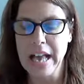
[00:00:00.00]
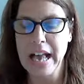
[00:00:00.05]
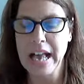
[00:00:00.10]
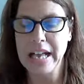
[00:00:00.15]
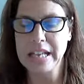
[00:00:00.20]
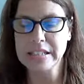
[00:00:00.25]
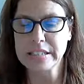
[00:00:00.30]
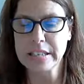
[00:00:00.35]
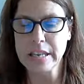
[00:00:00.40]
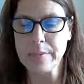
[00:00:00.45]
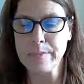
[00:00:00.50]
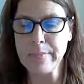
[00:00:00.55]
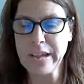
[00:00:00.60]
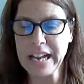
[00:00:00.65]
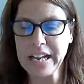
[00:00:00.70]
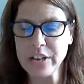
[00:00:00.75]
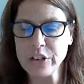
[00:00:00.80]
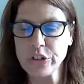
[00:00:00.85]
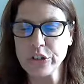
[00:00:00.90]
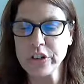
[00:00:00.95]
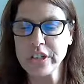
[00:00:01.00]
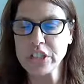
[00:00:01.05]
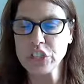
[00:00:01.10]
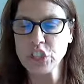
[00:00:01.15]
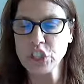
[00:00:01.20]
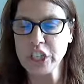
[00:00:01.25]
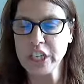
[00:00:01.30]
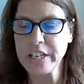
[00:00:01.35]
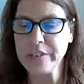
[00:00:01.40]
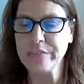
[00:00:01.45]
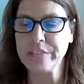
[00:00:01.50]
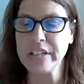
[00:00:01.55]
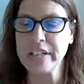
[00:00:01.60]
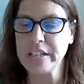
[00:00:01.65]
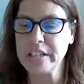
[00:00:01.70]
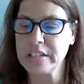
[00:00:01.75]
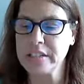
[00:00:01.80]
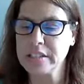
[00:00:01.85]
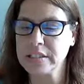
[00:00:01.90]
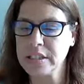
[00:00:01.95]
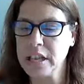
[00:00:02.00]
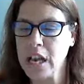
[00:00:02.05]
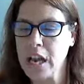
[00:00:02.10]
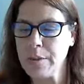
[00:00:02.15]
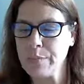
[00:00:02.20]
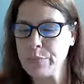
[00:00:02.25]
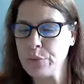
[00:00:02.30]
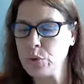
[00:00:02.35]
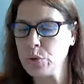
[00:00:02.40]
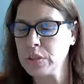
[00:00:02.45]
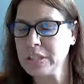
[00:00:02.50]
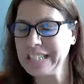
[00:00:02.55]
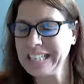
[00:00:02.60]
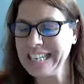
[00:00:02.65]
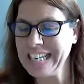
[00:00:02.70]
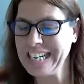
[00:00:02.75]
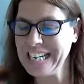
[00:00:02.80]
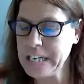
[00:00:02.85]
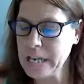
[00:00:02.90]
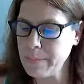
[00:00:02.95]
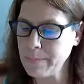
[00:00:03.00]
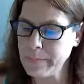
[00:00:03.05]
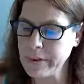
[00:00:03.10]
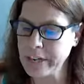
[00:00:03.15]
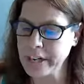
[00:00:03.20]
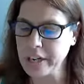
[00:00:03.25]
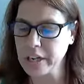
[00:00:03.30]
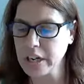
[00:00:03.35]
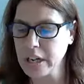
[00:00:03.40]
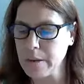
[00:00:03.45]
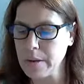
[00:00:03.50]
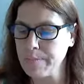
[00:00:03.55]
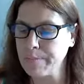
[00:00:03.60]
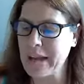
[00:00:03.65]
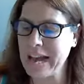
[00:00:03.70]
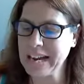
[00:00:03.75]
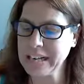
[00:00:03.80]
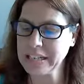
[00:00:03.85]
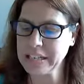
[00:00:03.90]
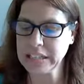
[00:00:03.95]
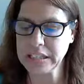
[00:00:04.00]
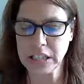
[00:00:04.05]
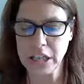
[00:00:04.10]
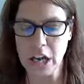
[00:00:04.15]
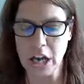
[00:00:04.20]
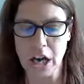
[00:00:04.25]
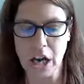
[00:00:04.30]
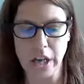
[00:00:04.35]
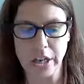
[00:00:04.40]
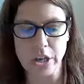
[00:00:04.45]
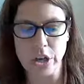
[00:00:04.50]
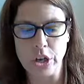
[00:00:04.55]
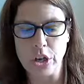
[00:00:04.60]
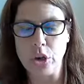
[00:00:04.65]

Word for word: As Commander in Chief, it is time you lead America back to God,